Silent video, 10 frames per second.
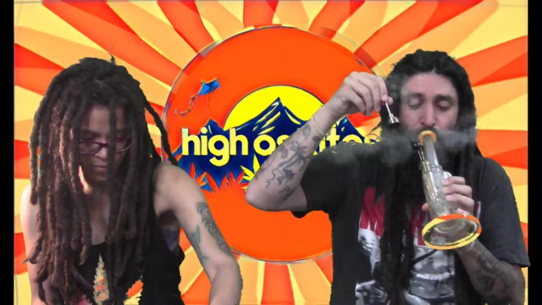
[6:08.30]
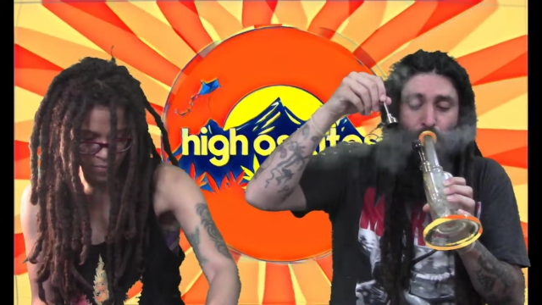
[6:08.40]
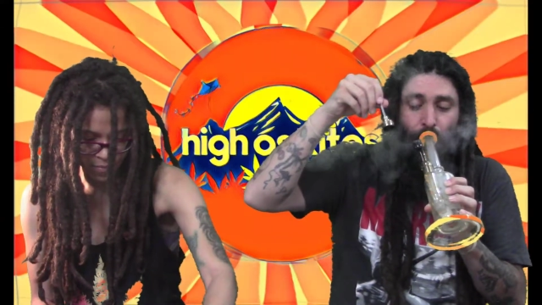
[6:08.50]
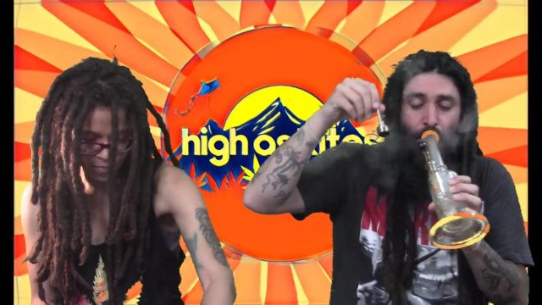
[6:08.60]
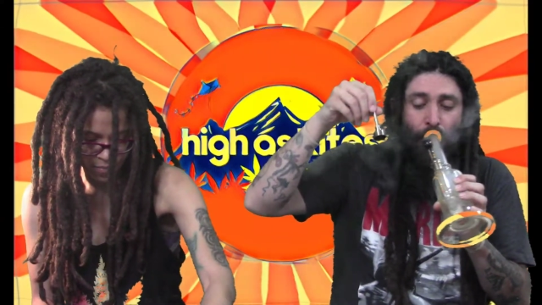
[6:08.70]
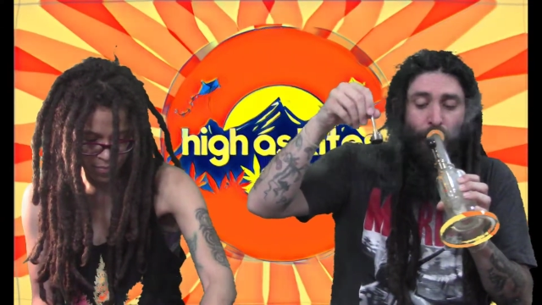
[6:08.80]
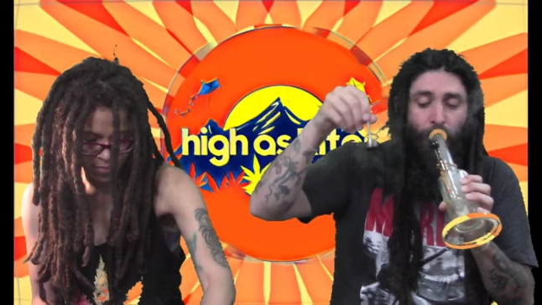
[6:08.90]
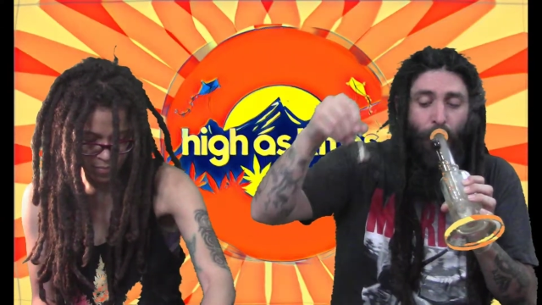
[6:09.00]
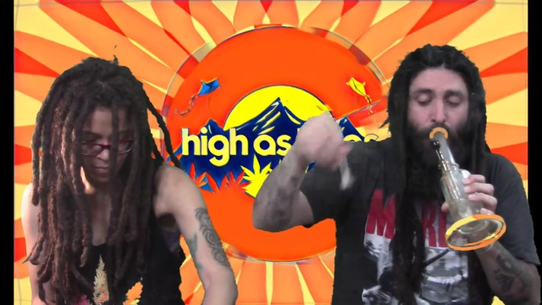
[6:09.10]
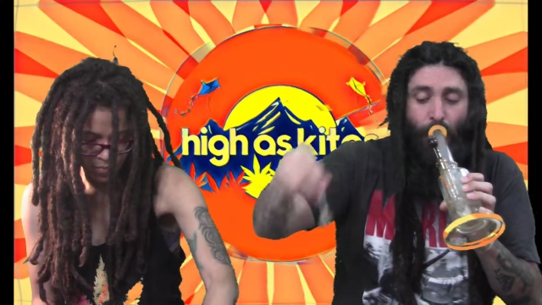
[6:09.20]

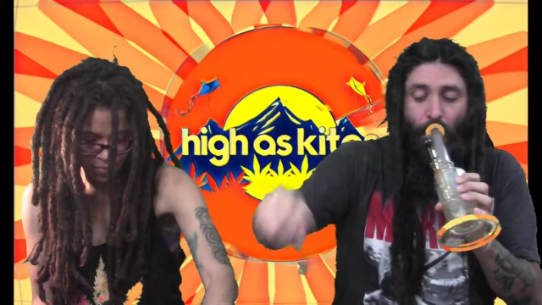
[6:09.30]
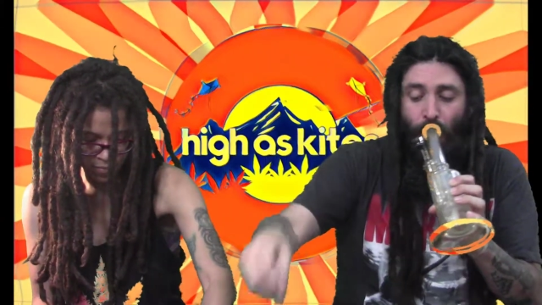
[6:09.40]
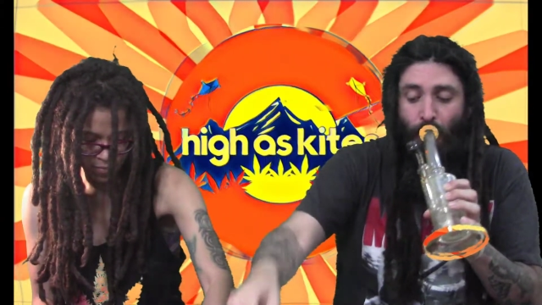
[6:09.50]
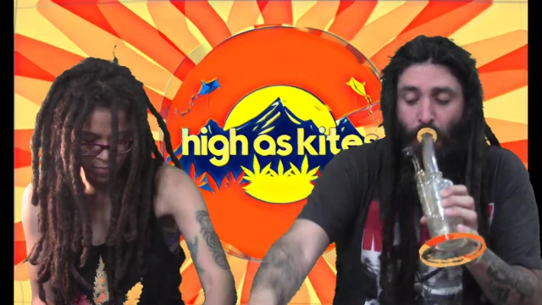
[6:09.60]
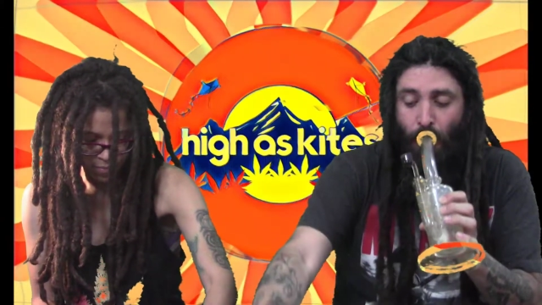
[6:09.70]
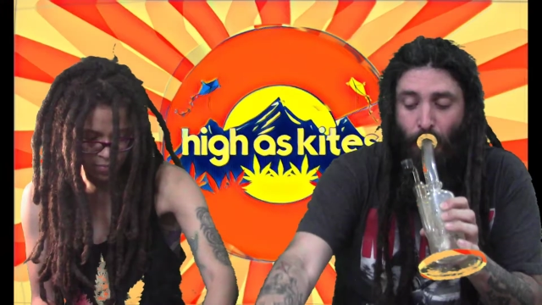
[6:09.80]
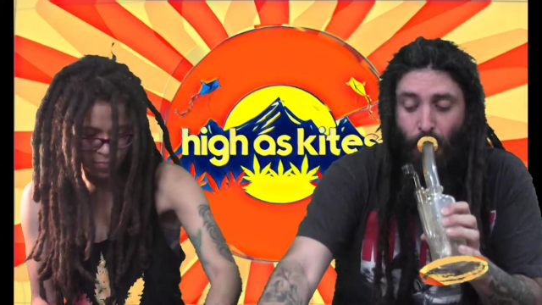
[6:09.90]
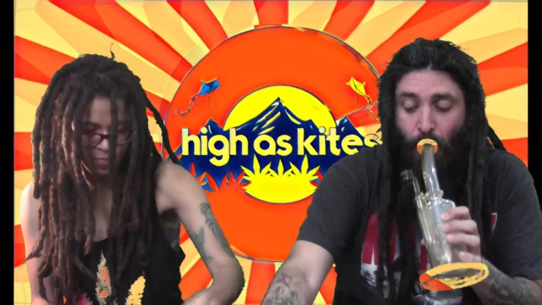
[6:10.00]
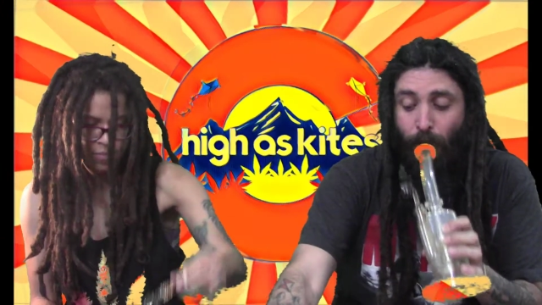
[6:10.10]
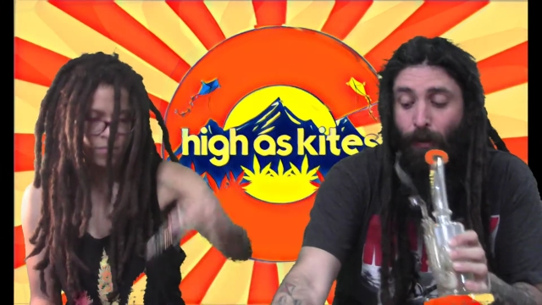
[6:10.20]

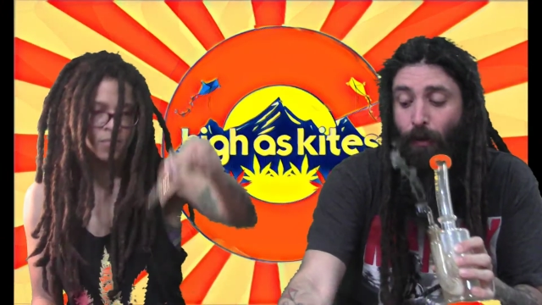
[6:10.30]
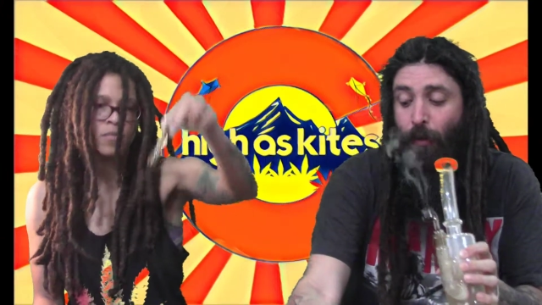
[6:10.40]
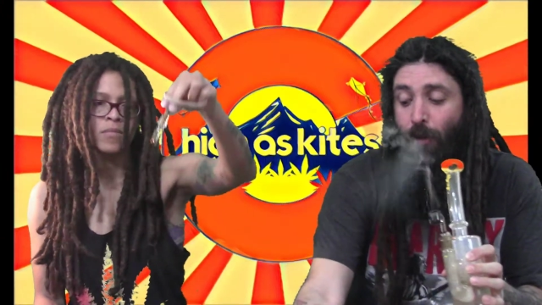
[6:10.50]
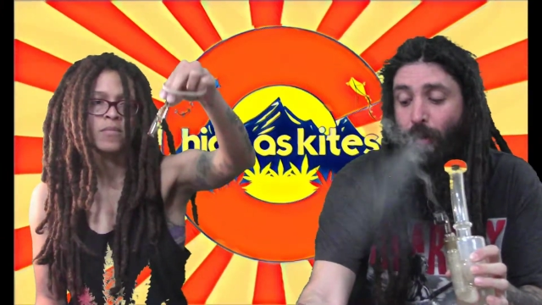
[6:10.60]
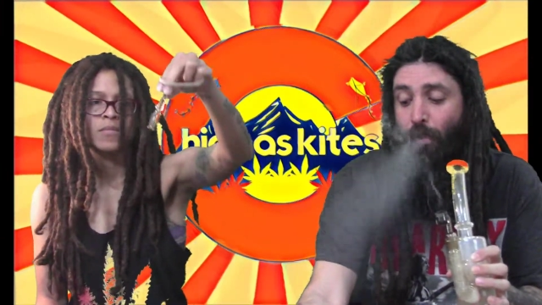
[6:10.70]
(no one is talking)